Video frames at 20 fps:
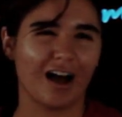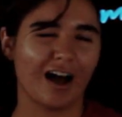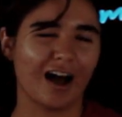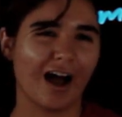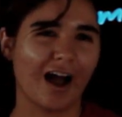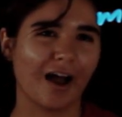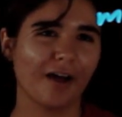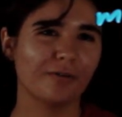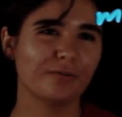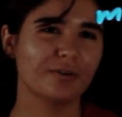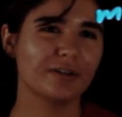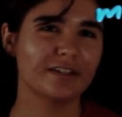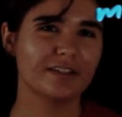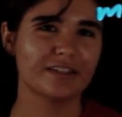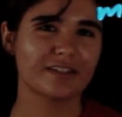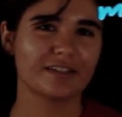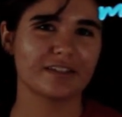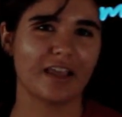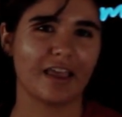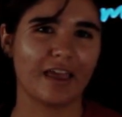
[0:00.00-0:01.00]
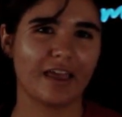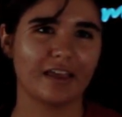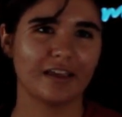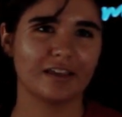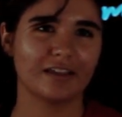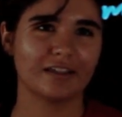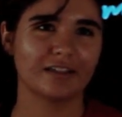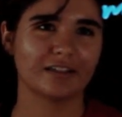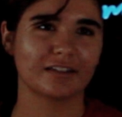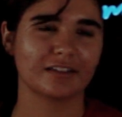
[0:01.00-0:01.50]
I would
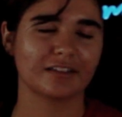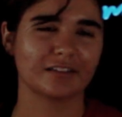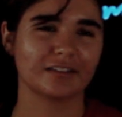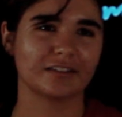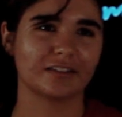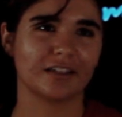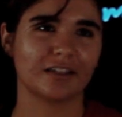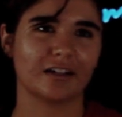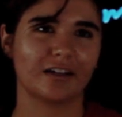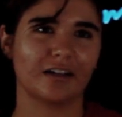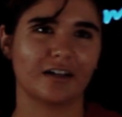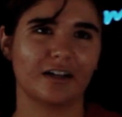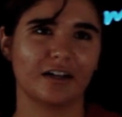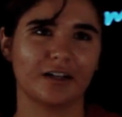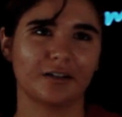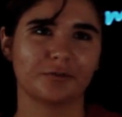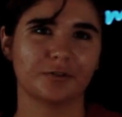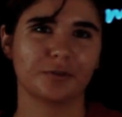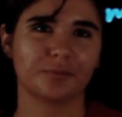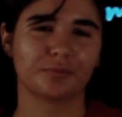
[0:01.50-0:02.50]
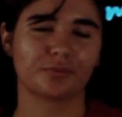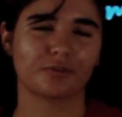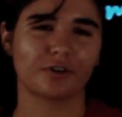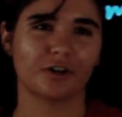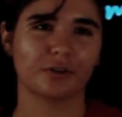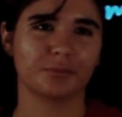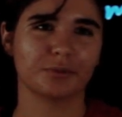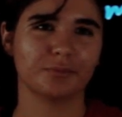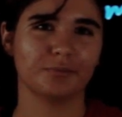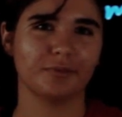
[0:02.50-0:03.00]
say that I would
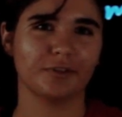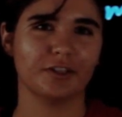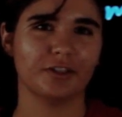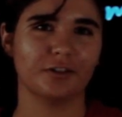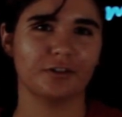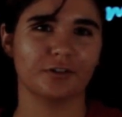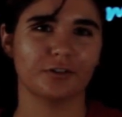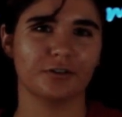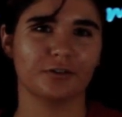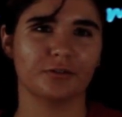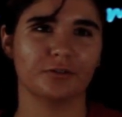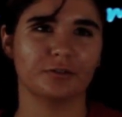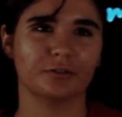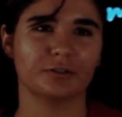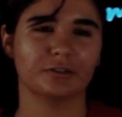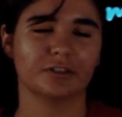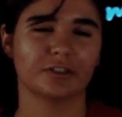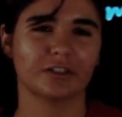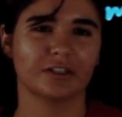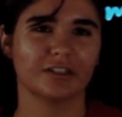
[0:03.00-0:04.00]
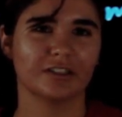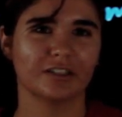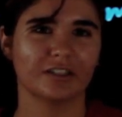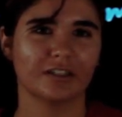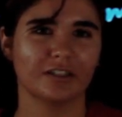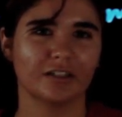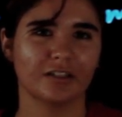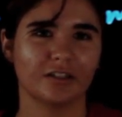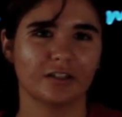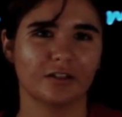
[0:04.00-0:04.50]
probably go
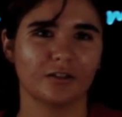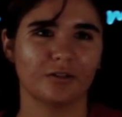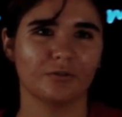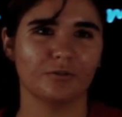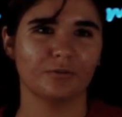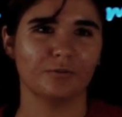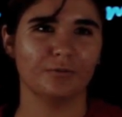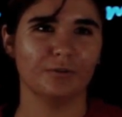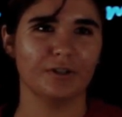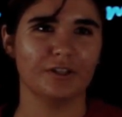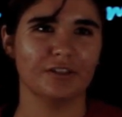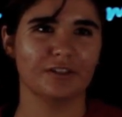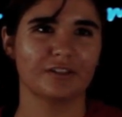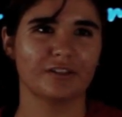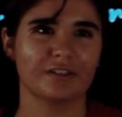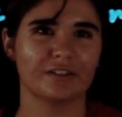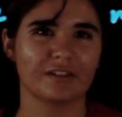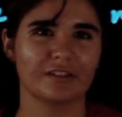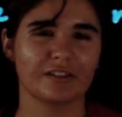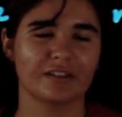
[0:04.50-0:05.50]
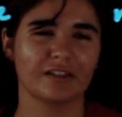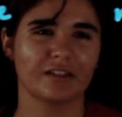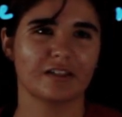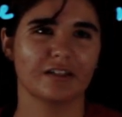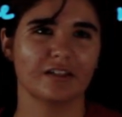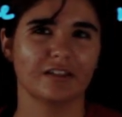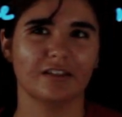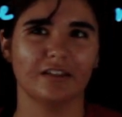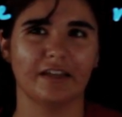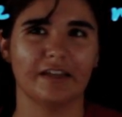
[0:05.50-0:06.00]
with
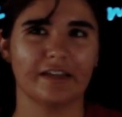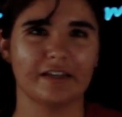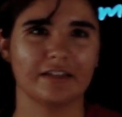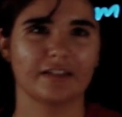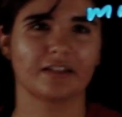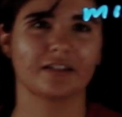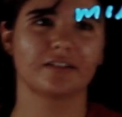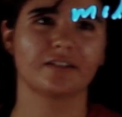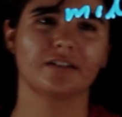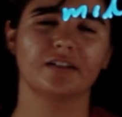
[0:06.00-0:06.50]
like